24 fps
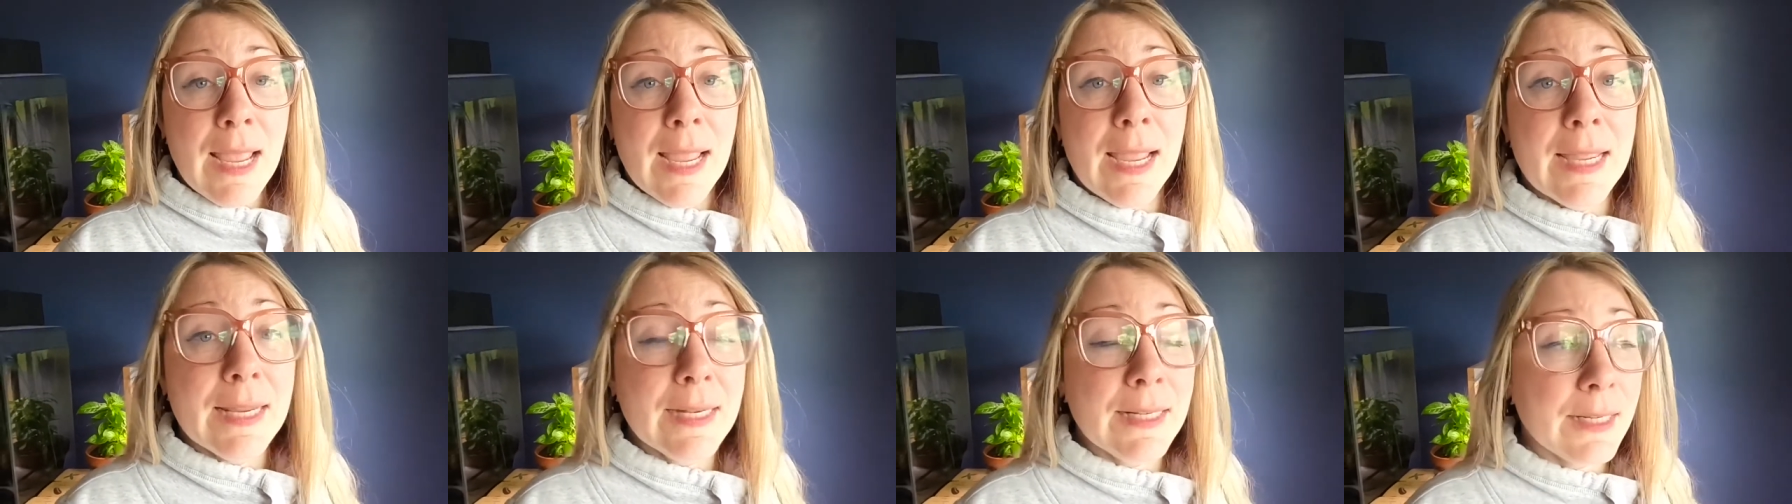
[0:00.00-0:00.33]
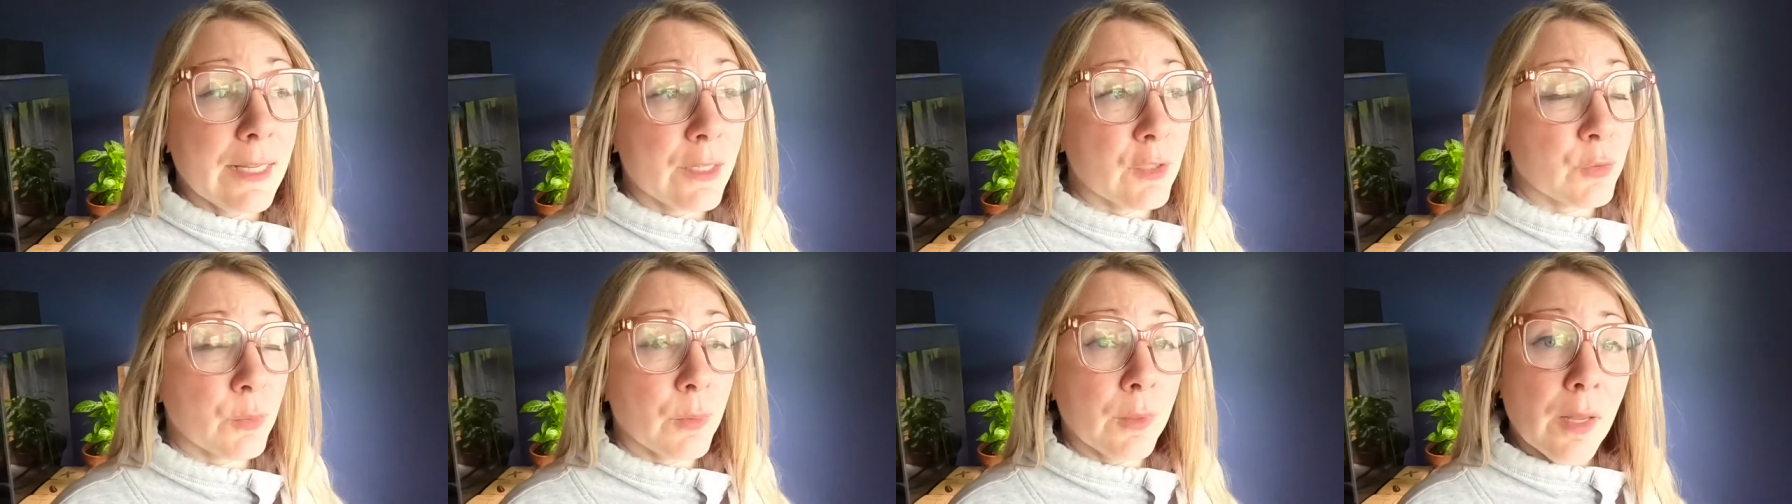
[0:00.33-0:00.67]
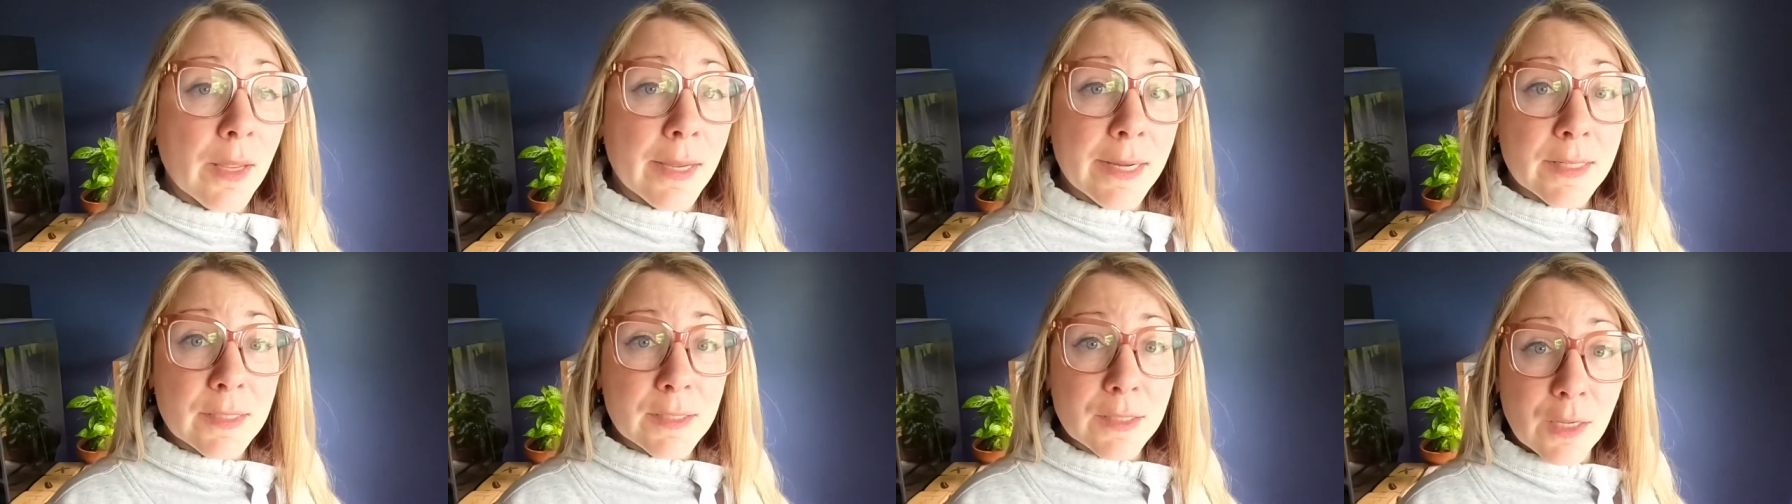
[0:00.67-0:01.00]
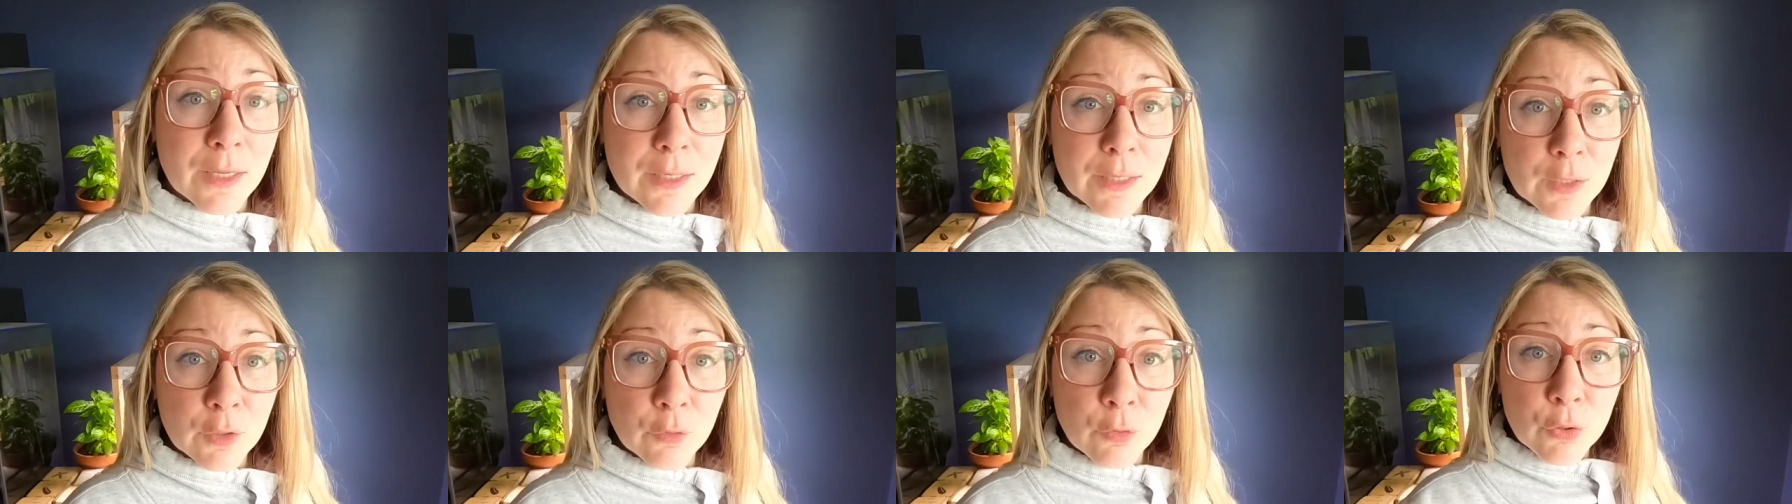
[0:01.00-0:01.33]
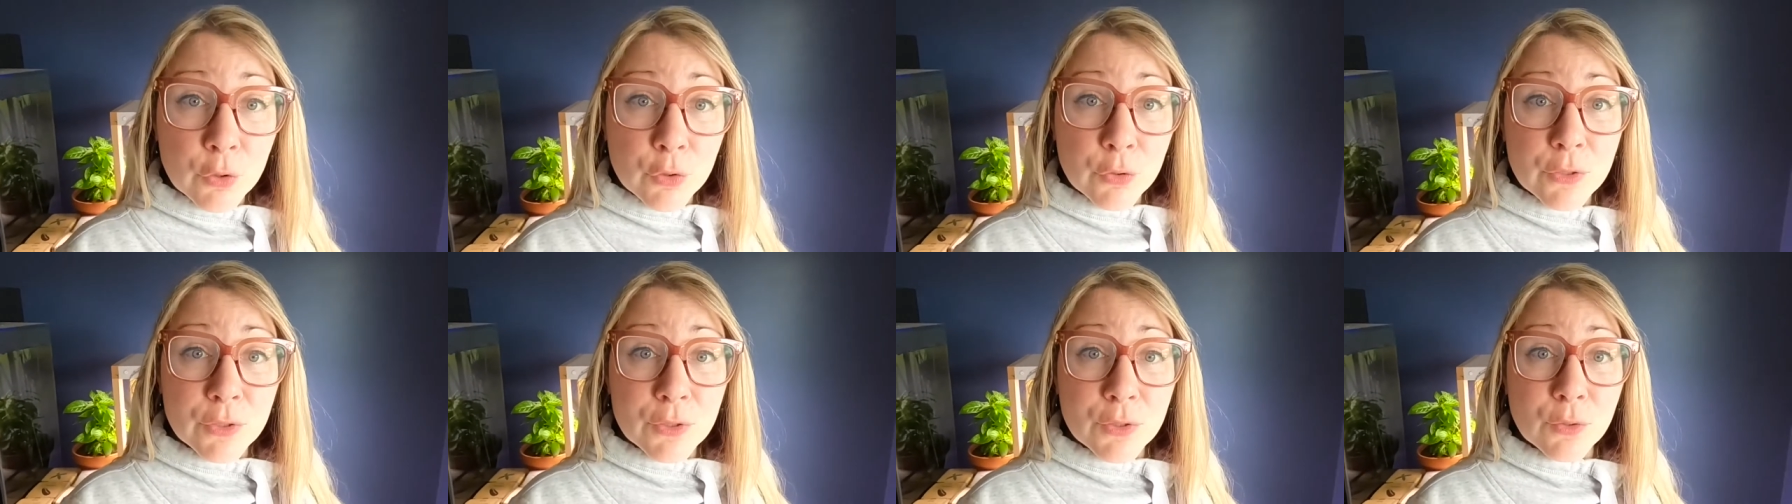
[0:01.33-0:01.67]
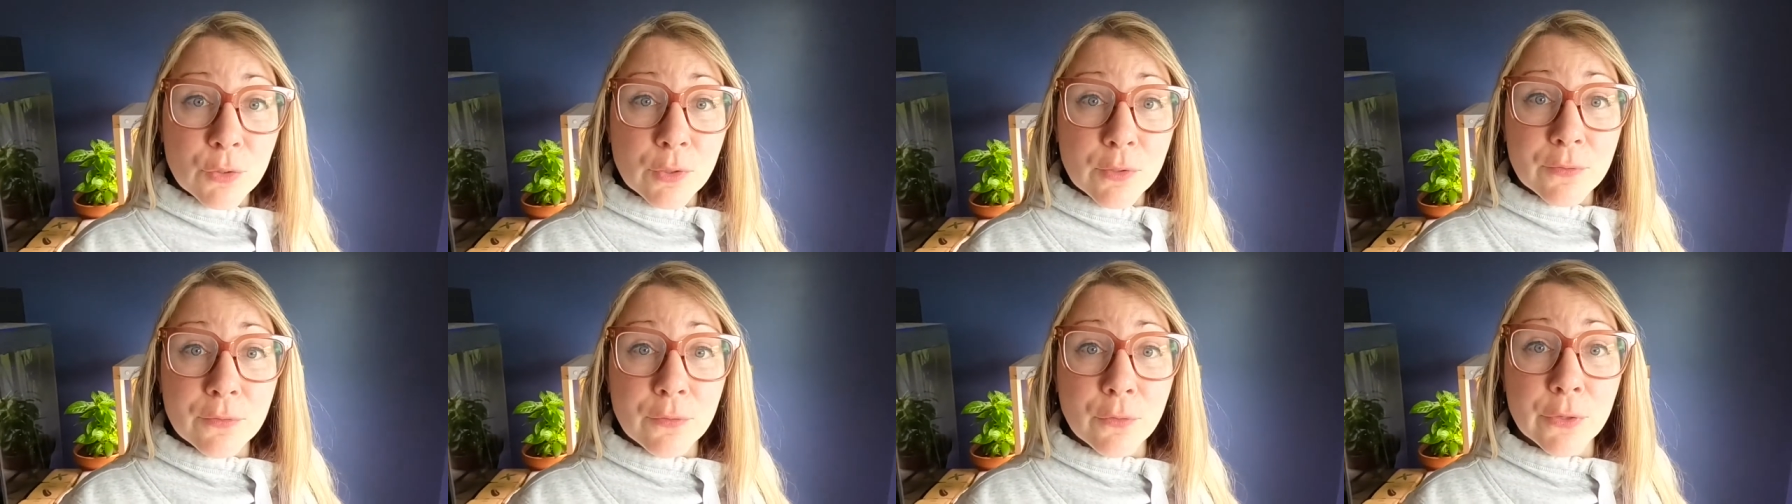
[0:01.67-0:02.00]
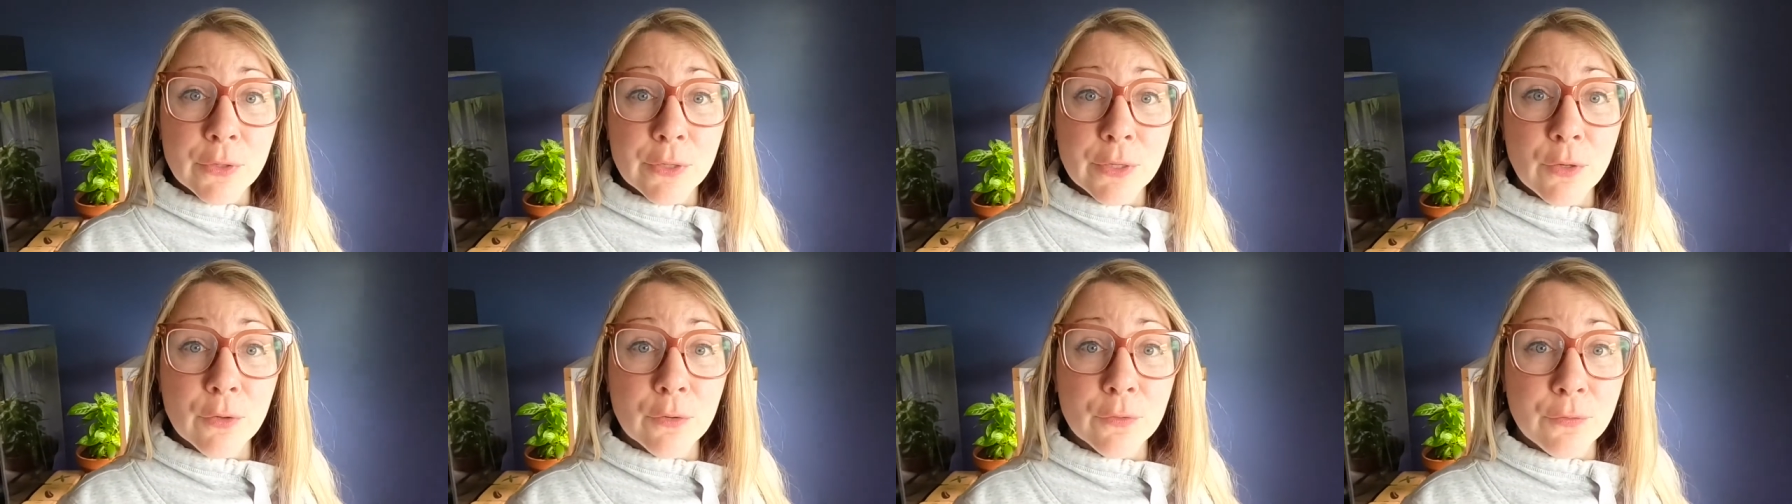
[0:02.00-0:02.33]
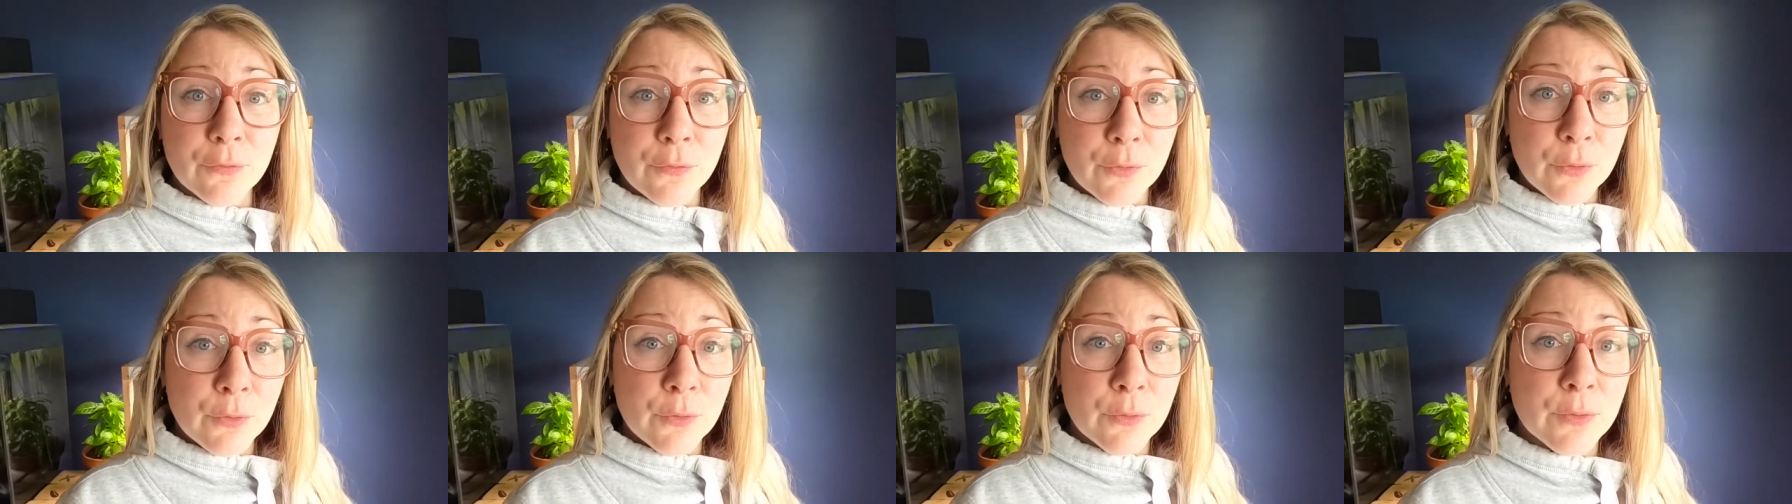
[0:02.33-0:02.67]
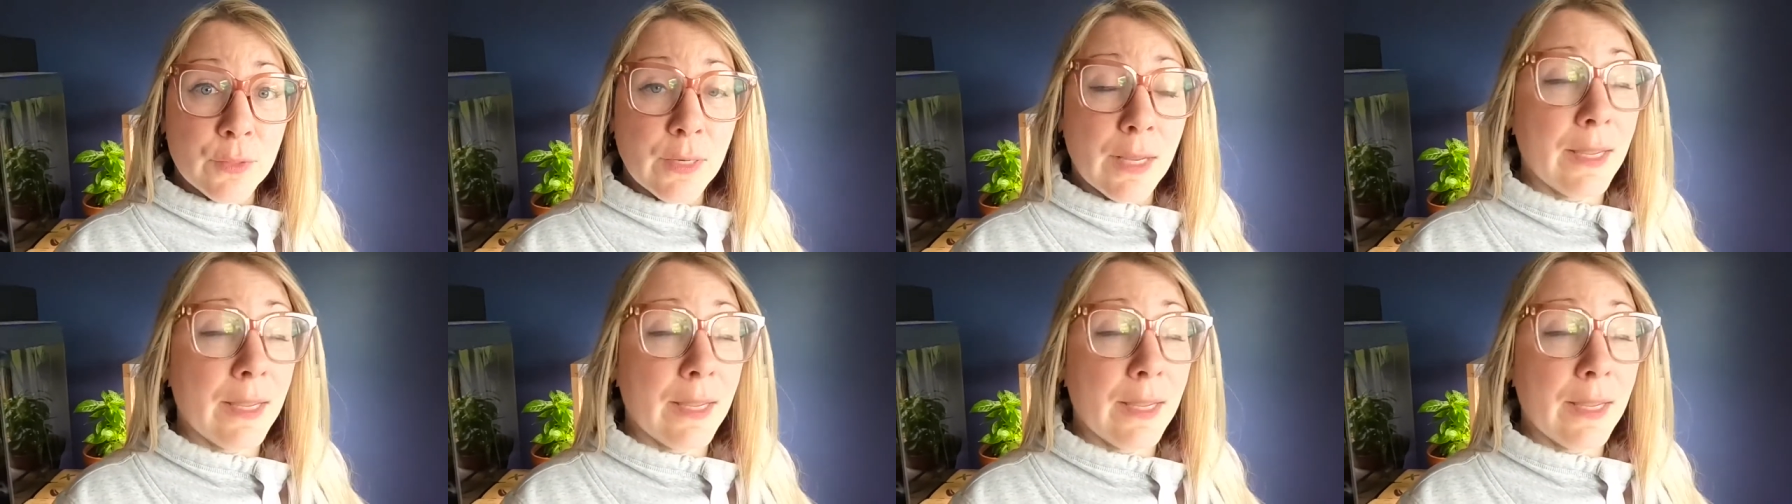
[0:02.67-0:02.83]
and less reliant on the grocery store for your food